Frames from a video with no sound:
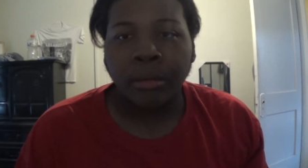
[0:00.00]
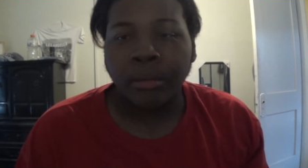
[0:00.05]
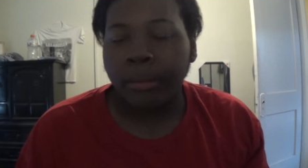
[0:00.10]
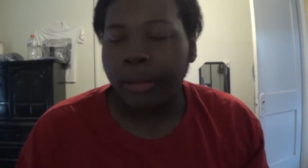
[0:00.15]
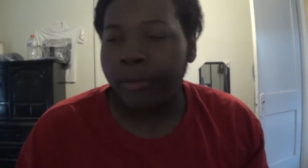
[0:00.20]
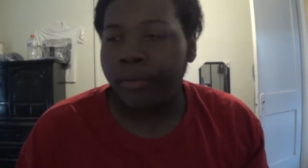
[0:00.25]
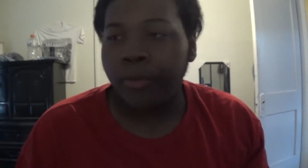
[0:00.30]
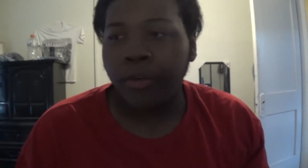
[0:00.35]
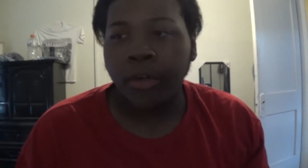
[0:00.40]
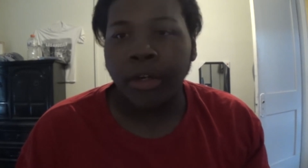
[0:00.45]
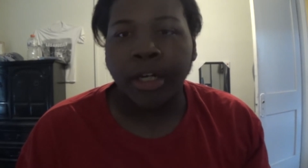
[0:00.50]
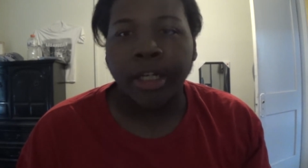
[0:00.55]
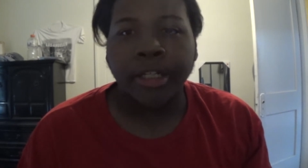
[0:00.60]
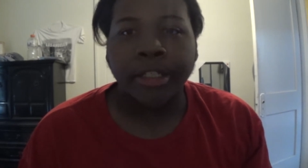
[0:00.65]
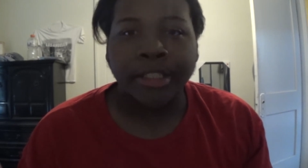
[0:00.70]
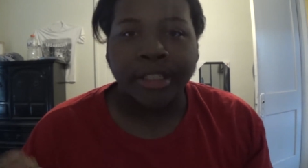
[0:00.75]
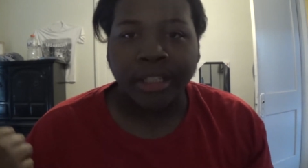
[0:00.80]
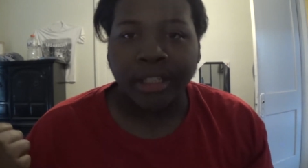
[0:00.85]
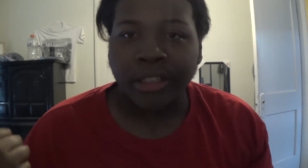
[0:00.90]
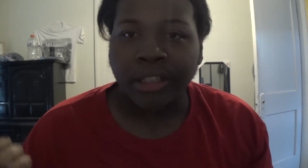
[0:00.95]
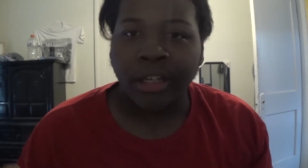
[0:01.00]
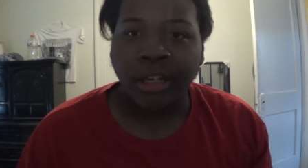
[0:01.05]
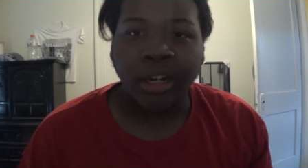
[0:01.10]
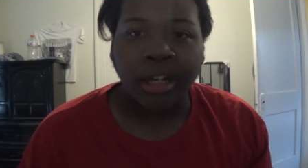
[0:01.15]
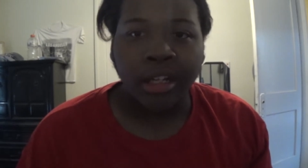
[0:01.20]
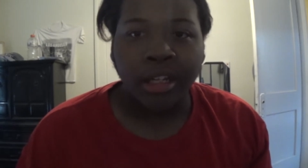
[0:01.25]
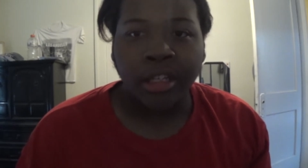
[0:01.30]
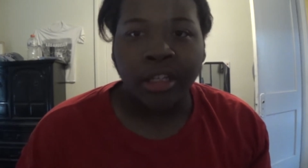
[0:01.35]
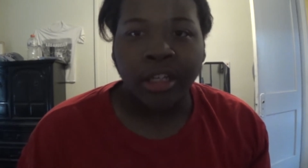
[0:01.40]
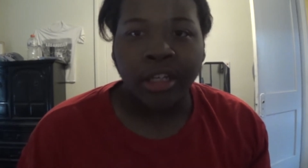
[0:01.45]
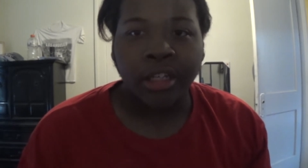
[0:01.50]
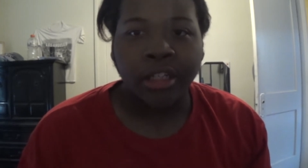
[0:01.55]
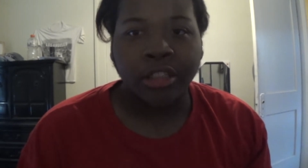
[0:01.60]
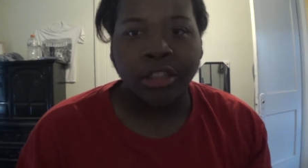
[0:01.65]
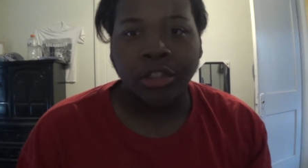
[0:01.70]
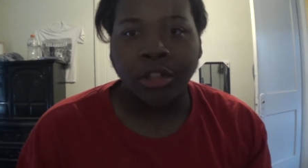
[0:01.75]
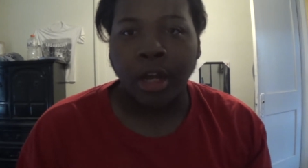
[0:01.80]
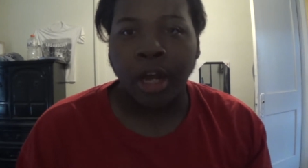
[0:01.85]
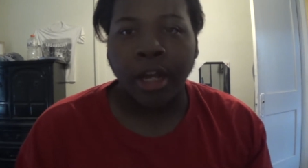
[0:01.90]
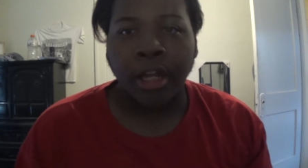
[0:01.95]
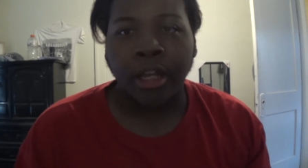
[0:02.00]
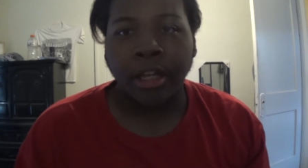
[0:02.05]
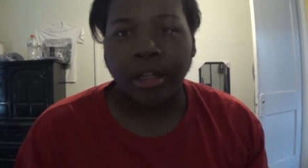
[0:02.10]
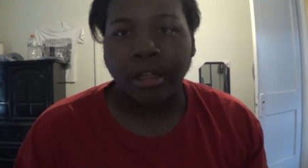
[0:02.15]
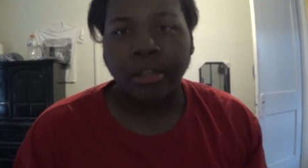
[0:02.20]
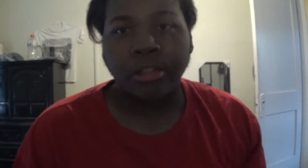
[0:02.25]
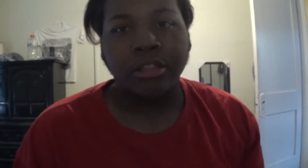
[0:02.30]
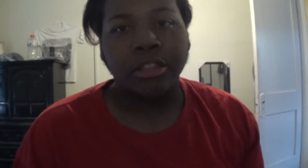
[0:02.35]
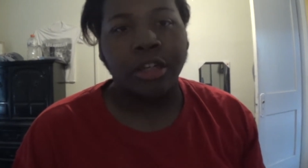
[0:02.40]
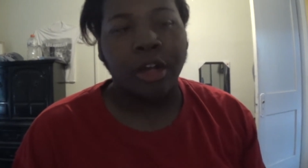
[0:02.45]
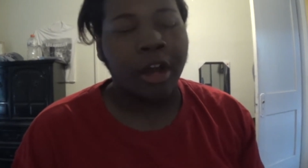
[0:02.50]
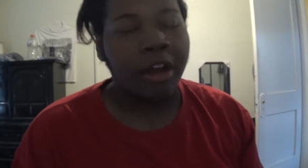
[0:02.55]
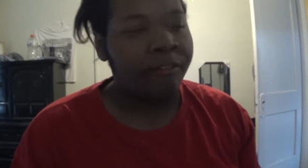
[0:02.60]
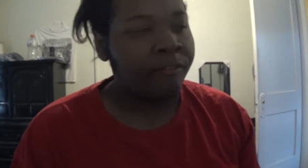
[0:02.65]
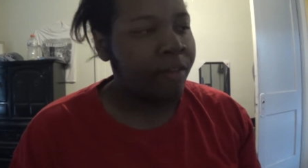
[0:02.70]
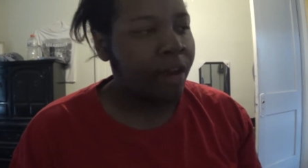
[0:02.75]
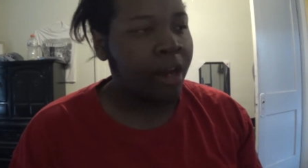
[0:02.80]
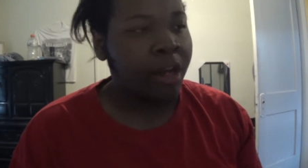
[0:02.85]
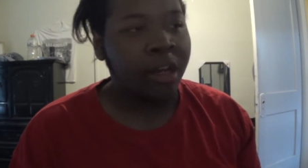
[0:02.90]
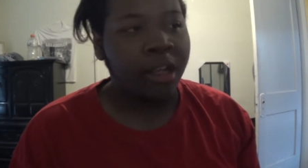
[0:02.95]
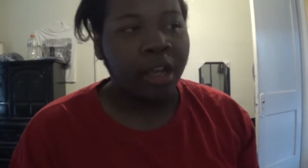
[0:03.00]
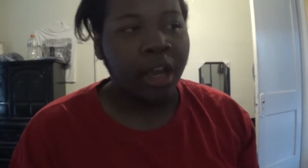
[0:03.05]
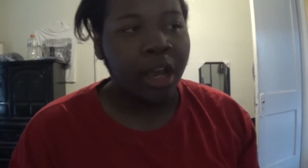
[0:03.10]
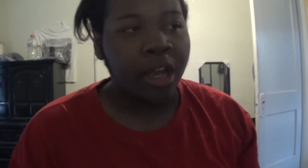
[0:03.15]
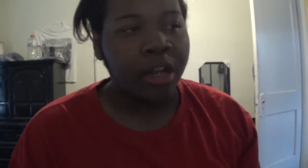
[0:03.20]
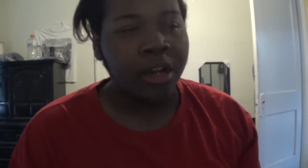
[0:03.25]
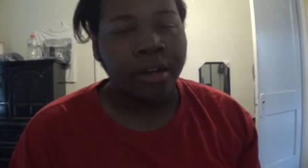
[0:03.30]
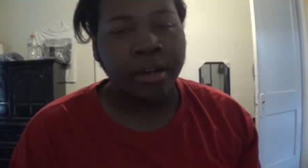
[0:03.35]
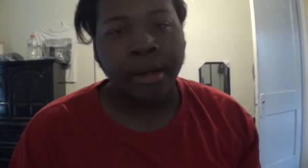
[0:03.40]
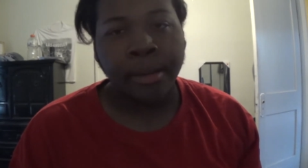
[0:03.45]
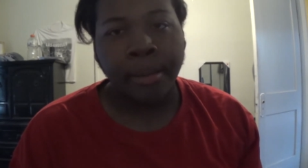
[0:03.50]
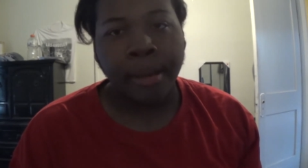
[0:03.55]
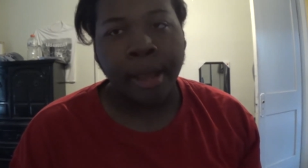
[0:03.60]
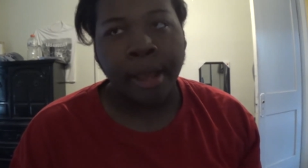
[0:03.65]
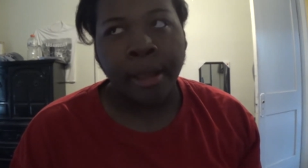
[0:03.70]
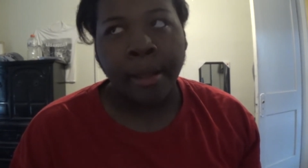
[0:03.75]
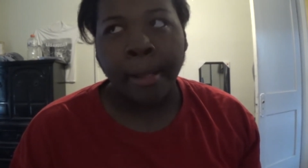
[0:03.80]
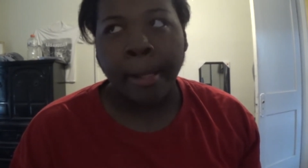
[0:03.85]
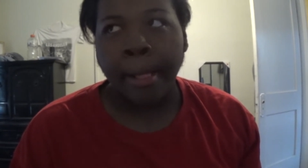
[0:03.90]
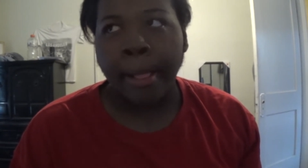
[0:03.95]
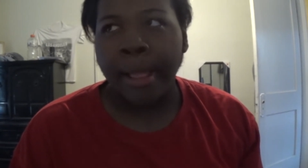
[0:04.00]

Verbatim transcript: before they sent another thing so I, so I finally got internet back.